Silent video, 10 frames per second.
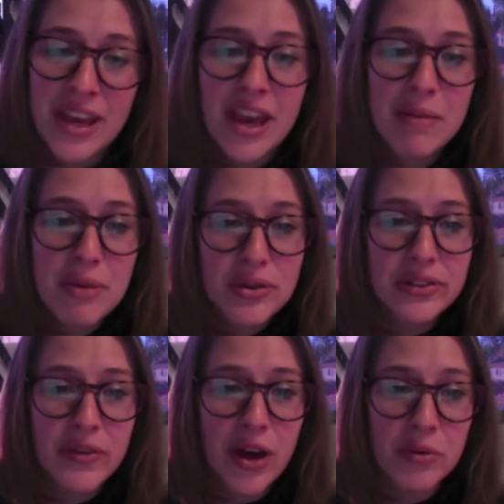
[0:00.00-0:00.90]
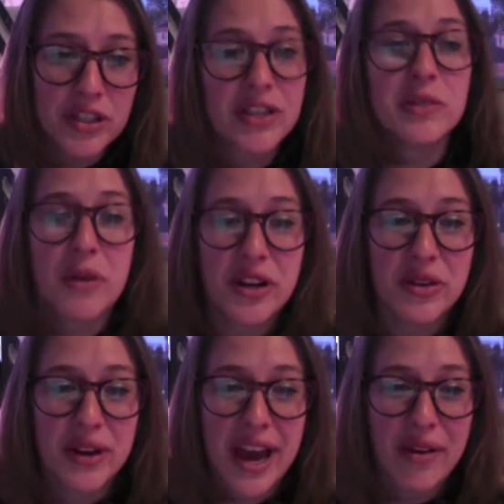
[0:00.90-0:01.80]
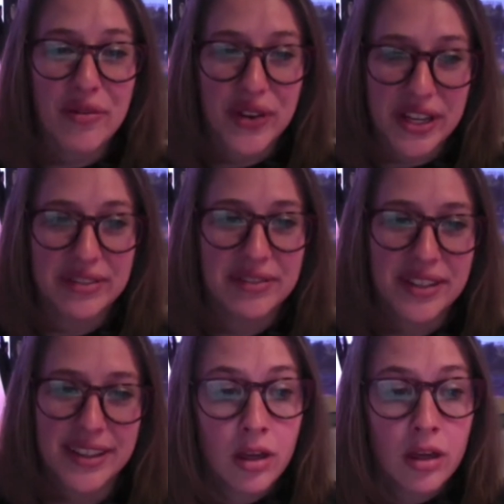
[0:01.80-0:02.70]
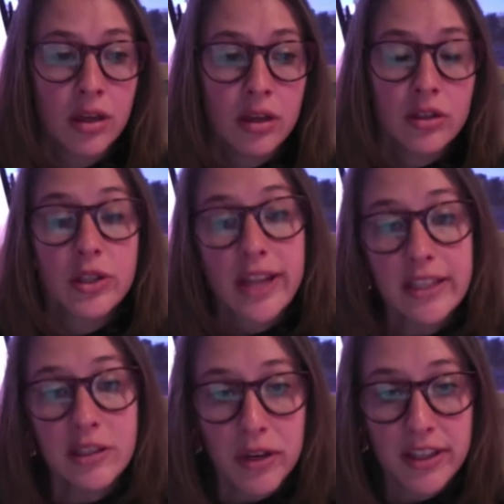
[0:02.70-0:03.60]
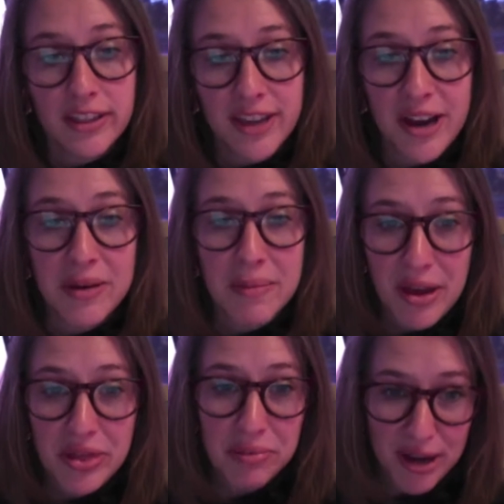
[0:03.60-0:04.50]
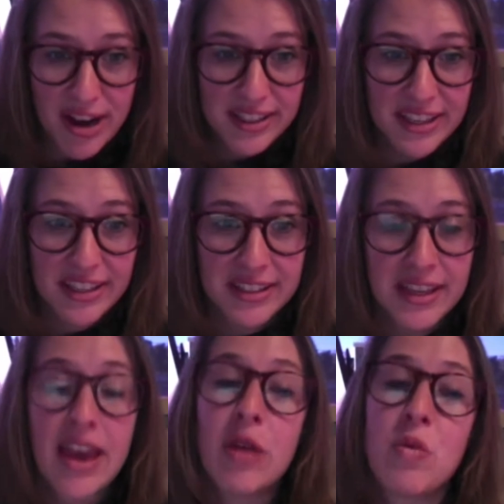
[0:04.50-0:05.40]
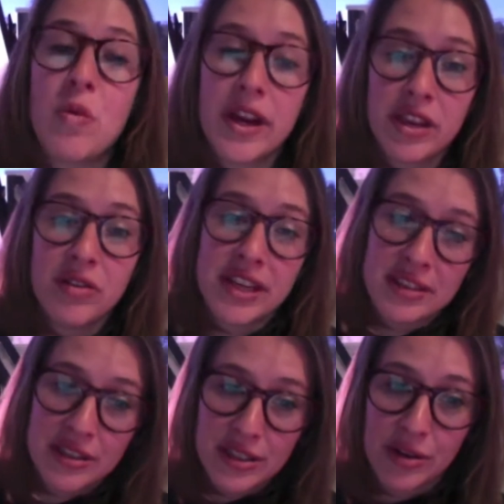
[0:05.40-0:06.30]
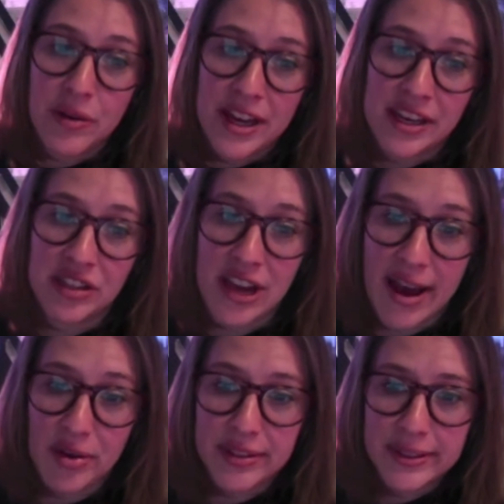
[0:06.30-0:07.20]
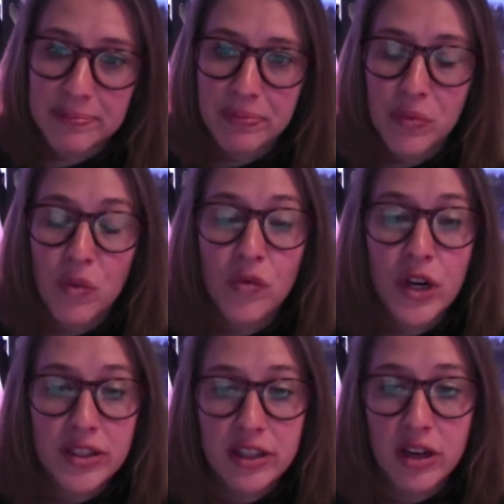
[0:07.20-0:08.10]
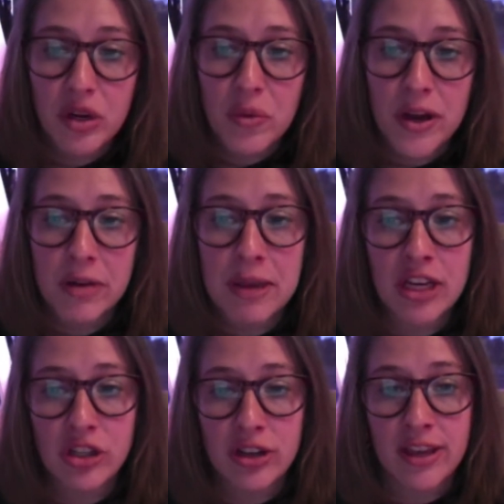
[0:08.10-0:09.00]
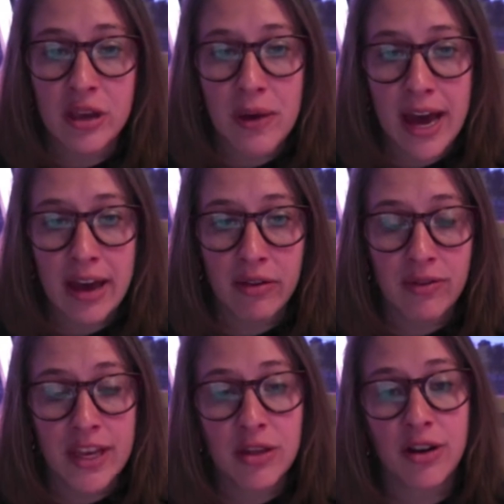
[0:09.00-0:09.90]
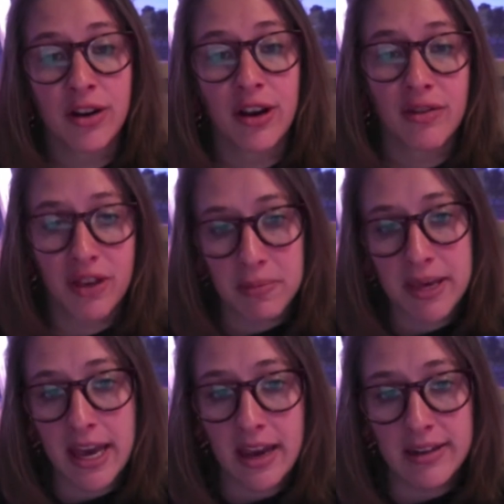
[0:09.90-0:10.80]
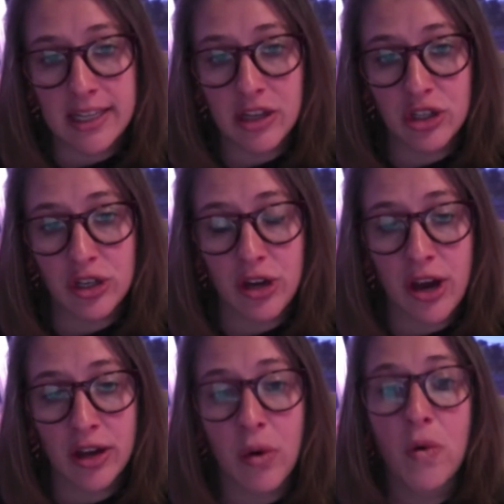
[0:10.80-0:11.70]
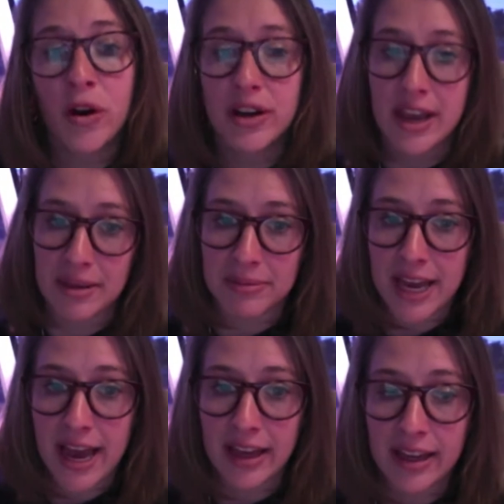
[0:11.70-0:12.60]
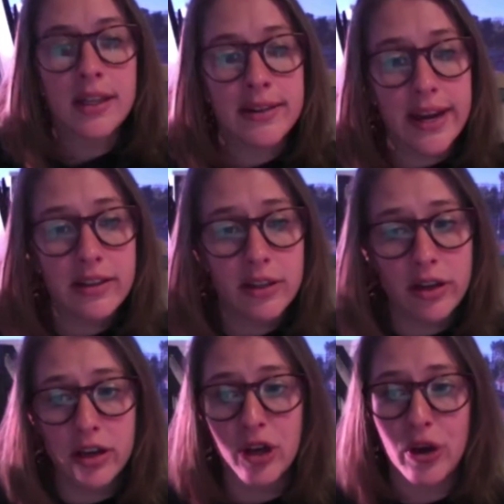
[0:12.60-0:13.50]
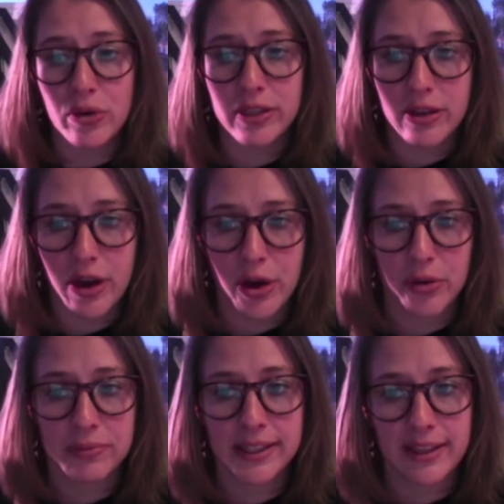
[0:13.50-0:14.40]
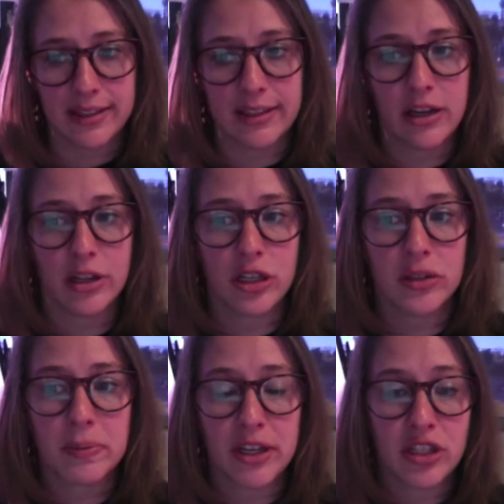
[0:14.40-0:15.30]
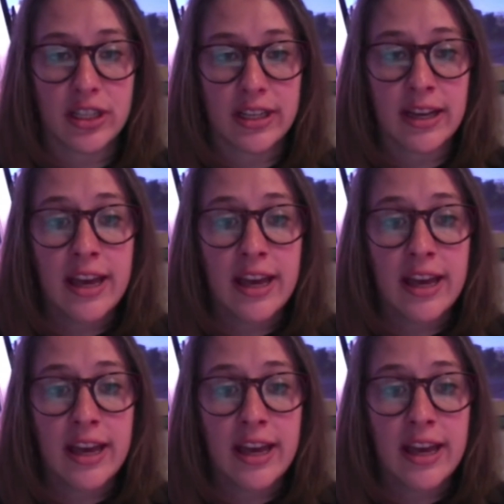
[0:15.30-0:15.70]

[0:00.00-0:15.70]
And most of all, we just want you to have fun. So let's quickly talk about the process and what you need to do at each house. First, you're going to want to make sure that you have either a VPA t-shirt on or a name tag. Next, you're going to go to the homes listed on your spreadsheet,